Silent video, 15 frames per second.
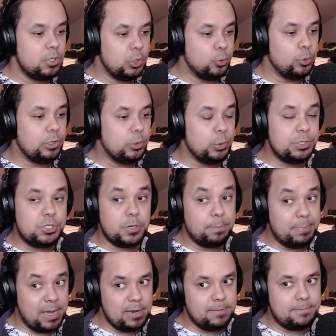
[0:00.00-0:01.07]
you would lose your
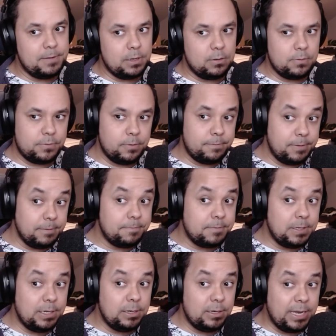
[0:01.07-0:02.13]
benefit for
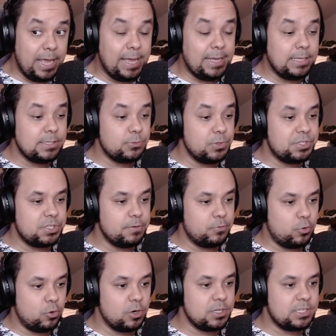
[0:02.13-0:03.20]
fifteen days, which
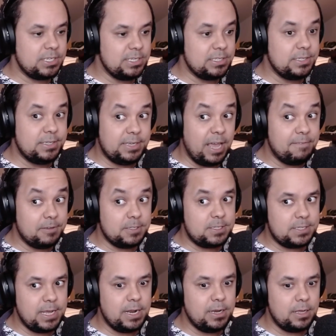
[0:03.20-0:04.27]
of course is
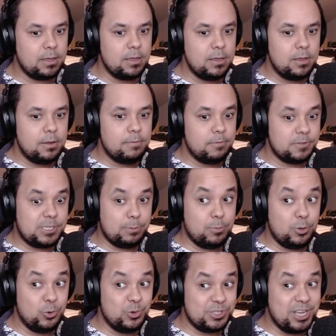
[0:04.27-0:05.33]
devastating for
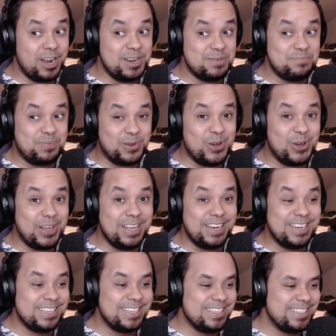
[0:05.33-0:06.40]
someone who's
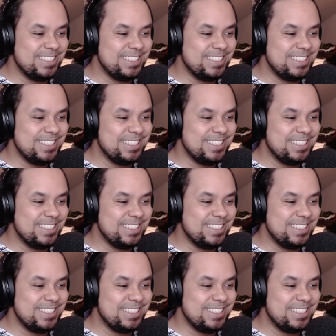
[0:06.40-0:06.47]
unemployed.